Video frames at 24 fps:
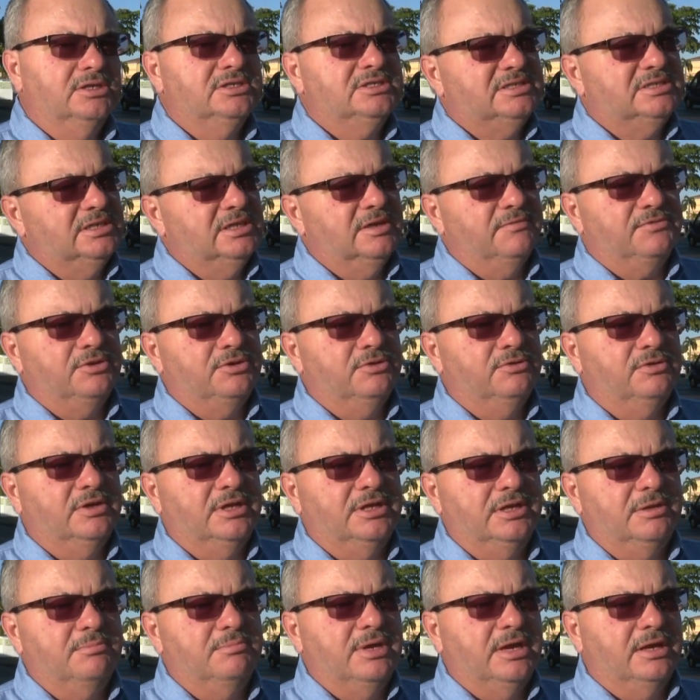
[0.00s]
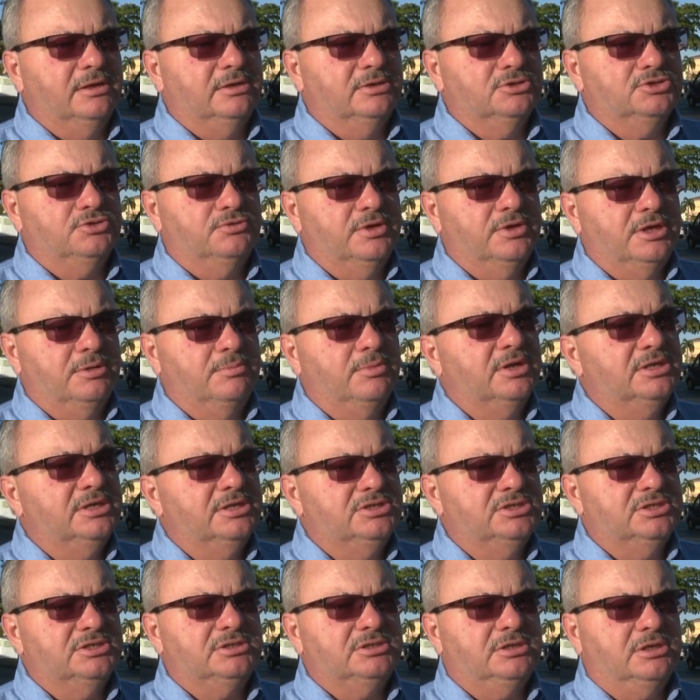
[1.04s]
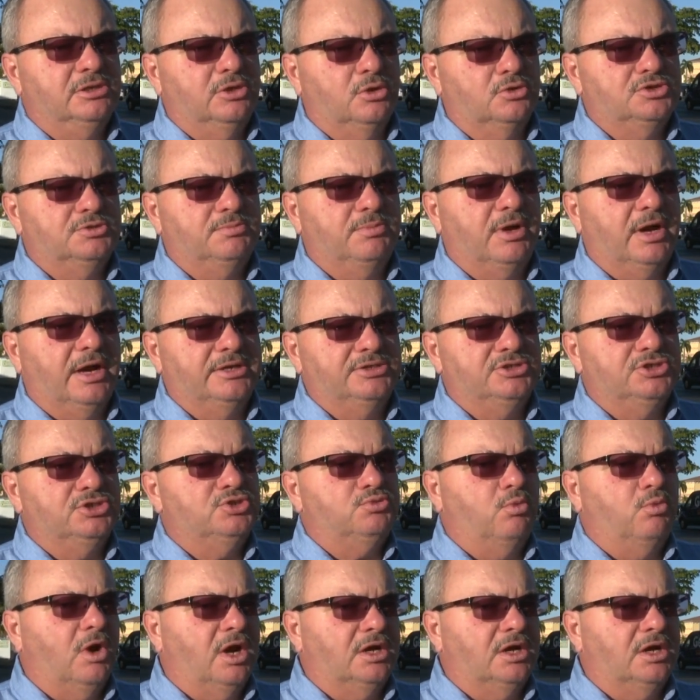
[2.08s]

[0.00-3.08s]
See if there are any males or anybody just close by just